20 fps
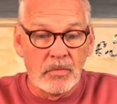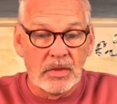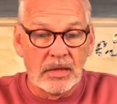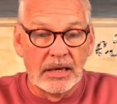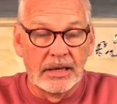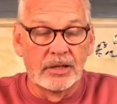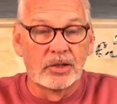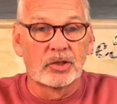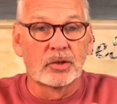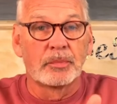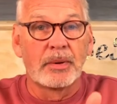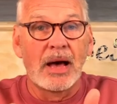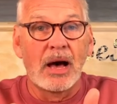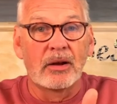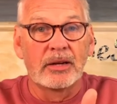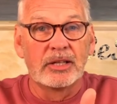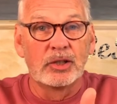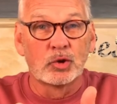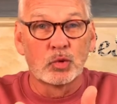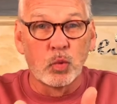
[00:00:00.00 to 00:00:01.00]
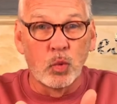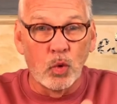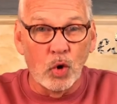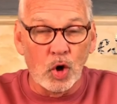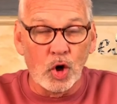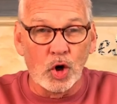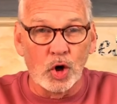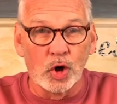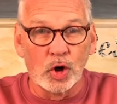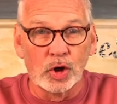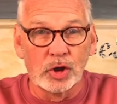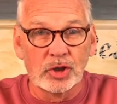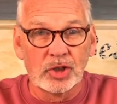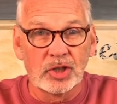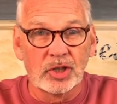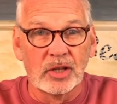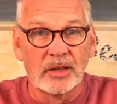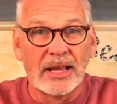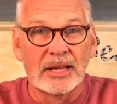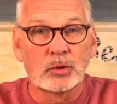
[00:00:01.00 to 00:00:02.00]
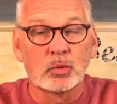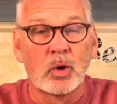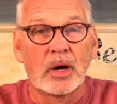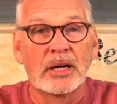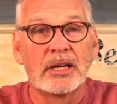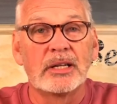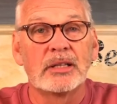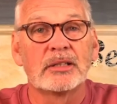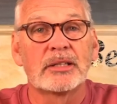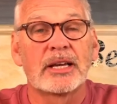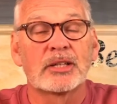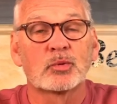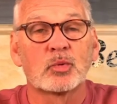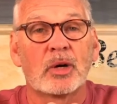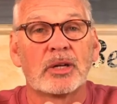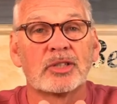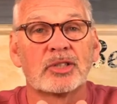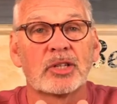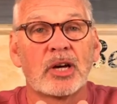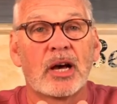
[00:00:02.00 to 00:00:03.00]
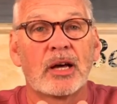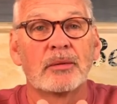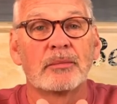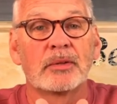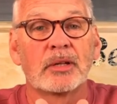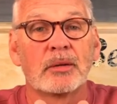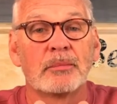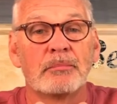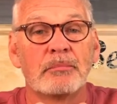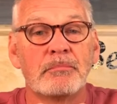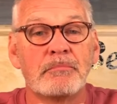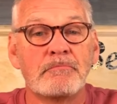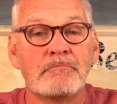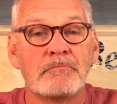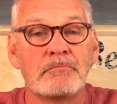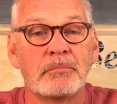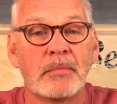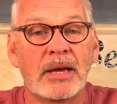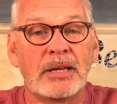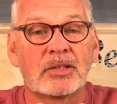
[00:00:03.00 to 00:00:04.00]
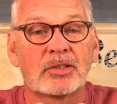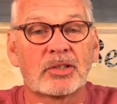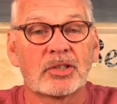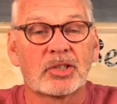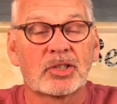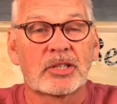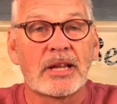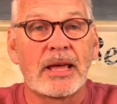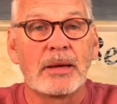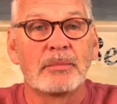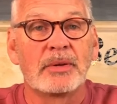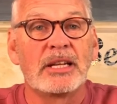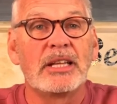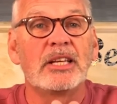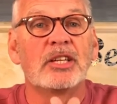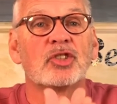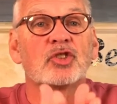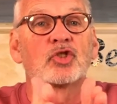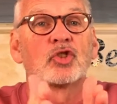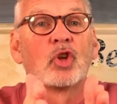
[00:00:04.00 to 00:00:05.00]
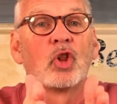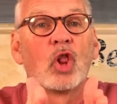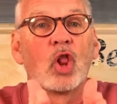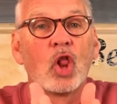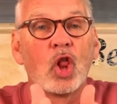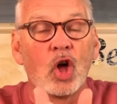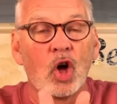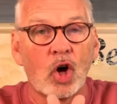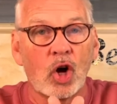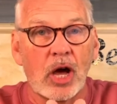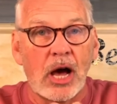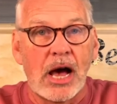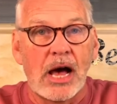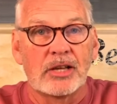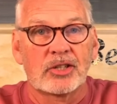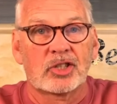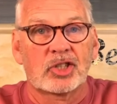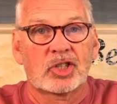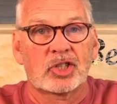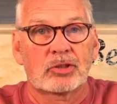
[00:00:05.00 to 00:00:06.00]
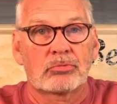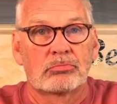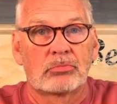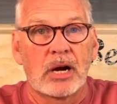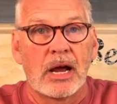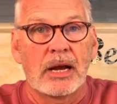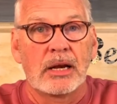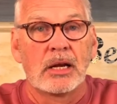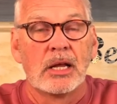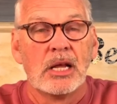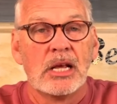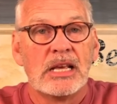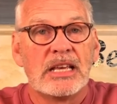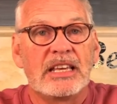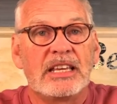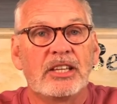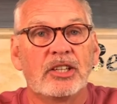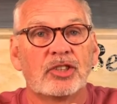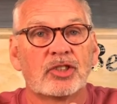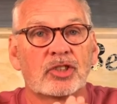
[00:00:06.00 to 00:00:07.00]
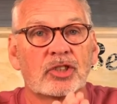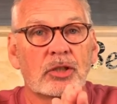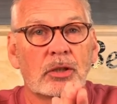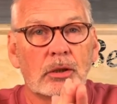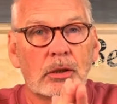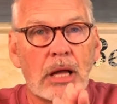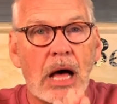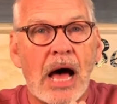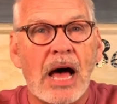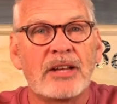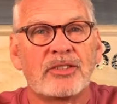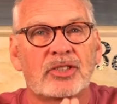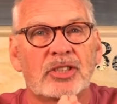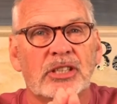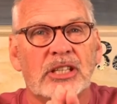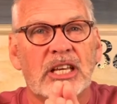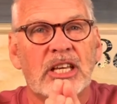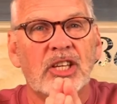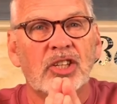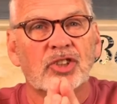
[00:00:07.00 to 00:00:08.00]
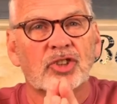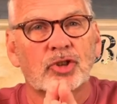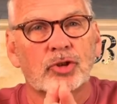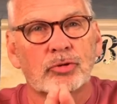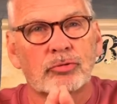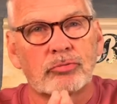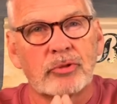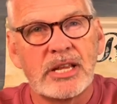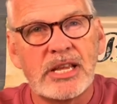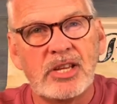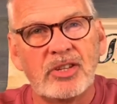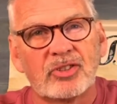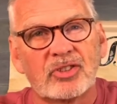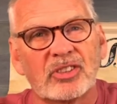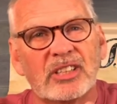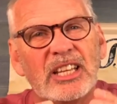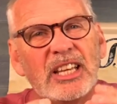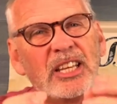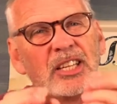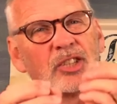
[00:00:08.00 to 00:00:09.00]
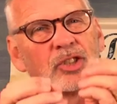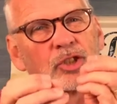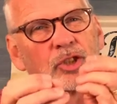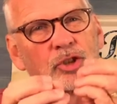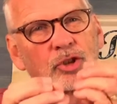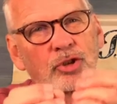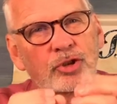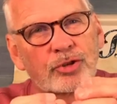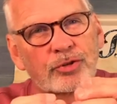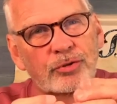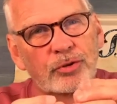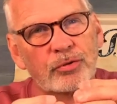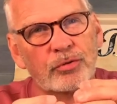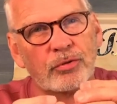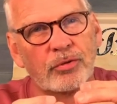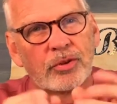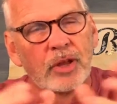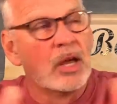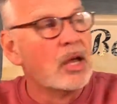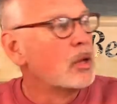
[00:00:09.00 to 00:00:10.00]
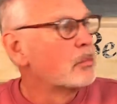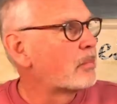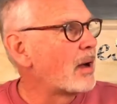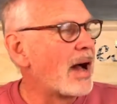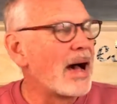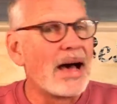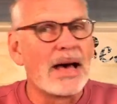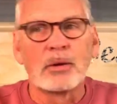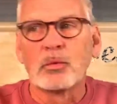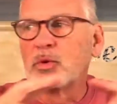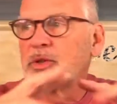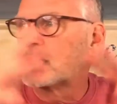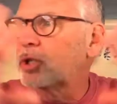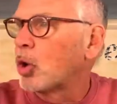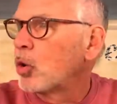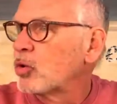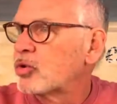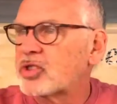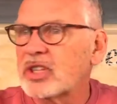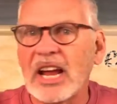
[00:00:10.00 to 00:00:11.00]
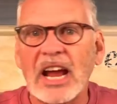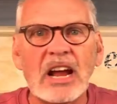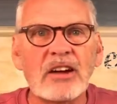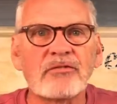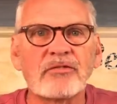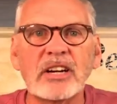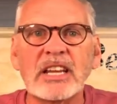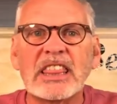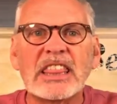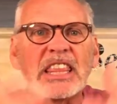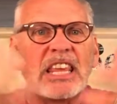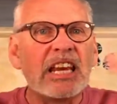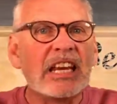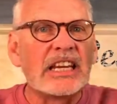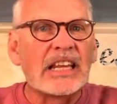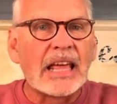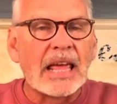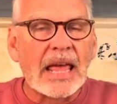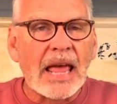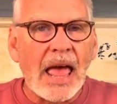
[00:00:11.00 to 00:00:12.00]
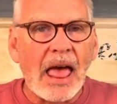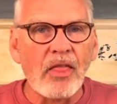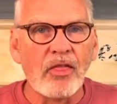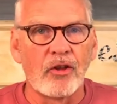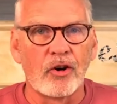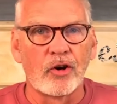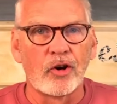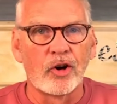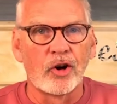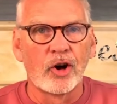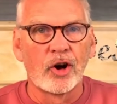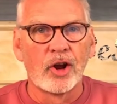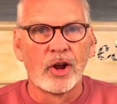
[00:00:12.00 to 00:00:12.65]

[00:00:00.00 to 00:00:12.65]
It is about his words. That's why John makes the statement, he is the Logos, right? He is the logic. He is the reason. He is the truth behind which holds everything together.